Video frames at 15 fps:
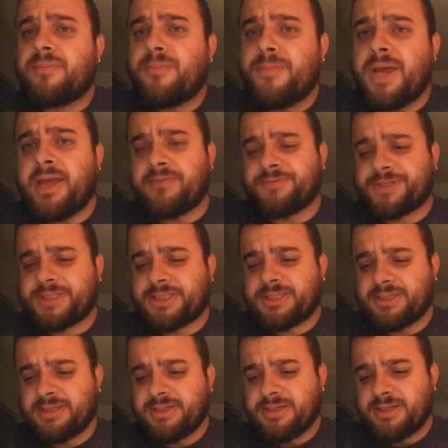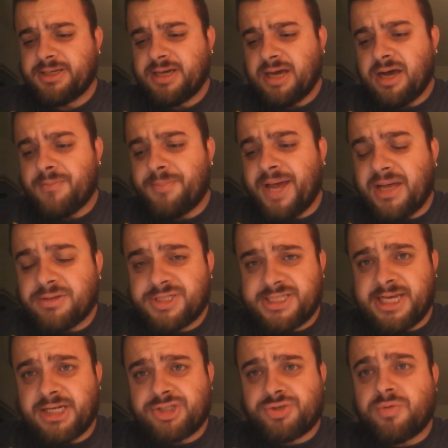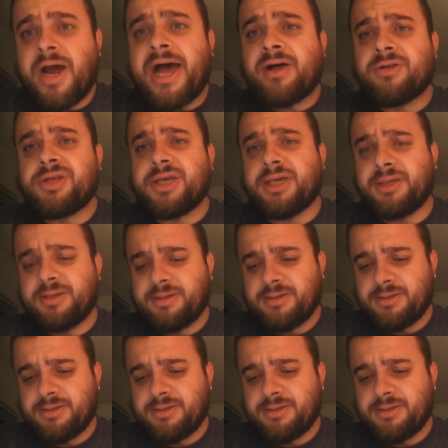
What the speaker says: myths about sexuality."